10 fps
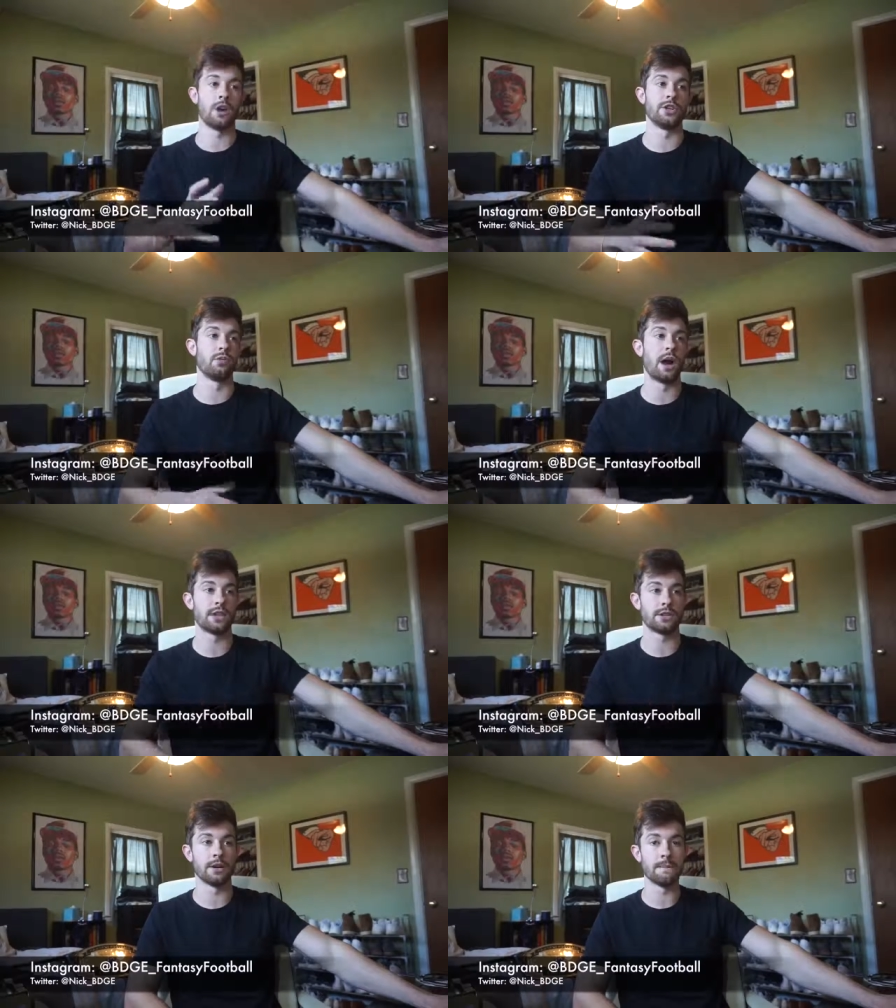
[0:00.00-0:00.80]
on your
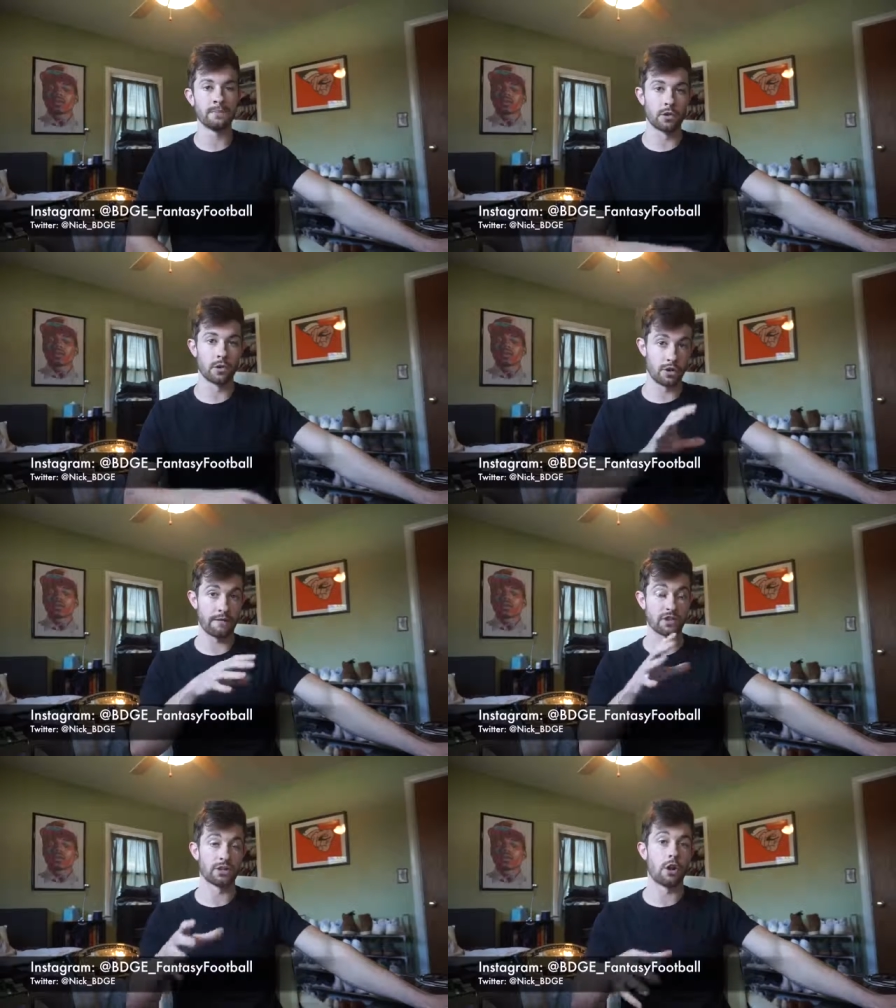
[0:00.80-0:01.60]
roster, or you
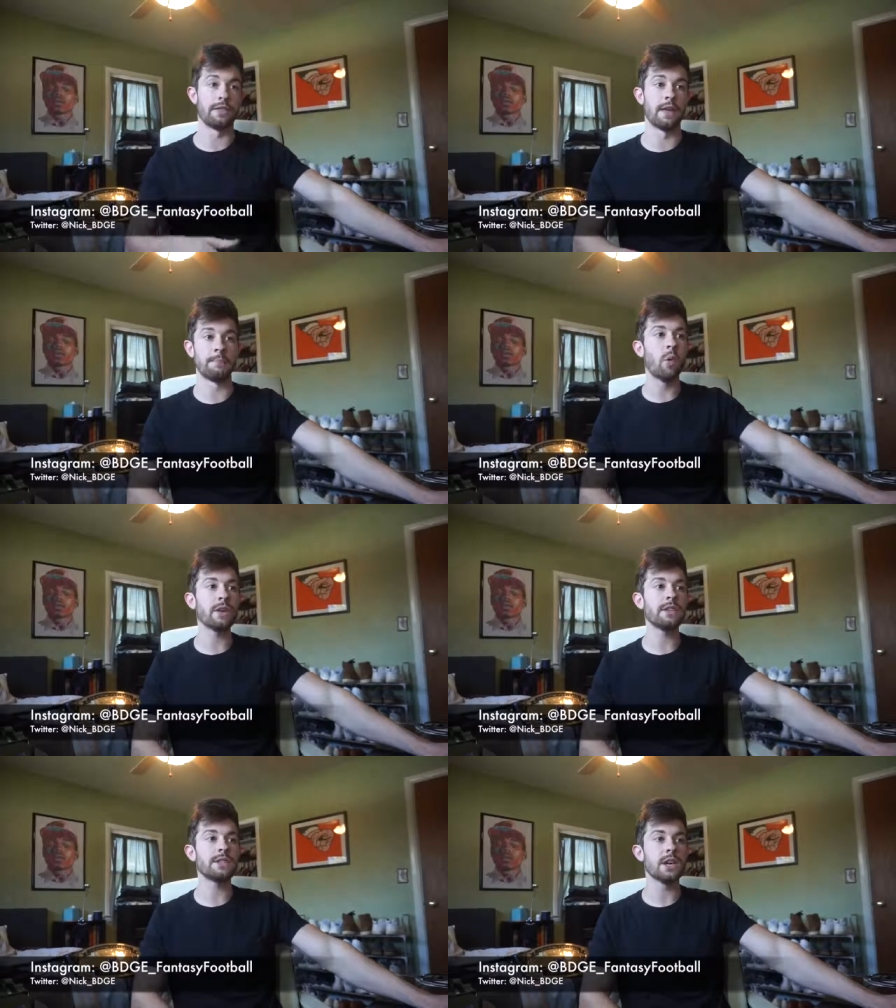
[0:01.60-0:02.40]
have to start them.
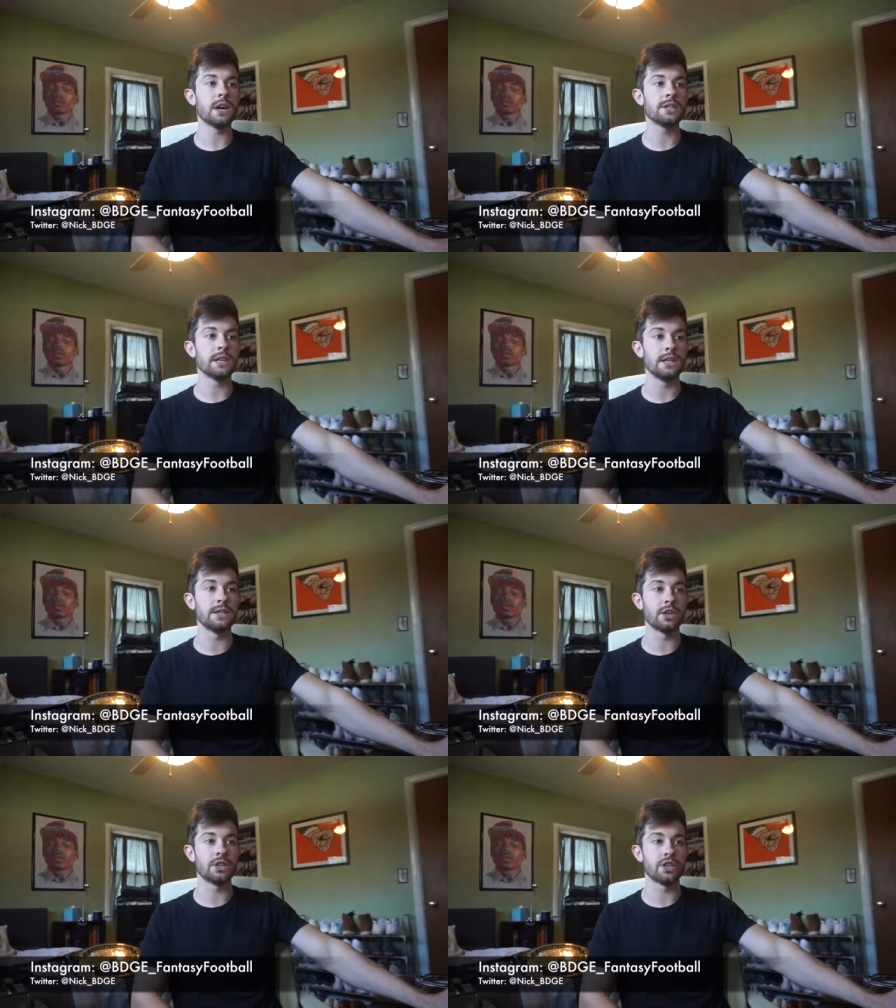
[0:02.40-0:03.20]
What this does
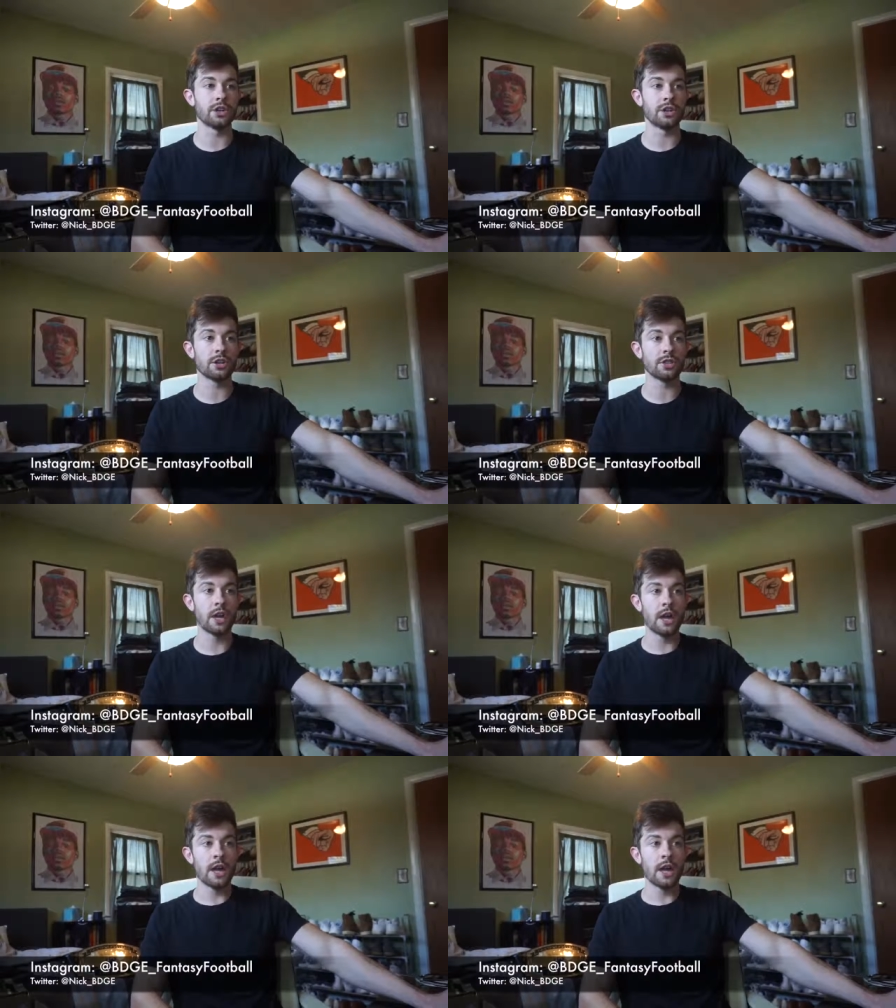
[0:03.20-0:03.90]
is it ensures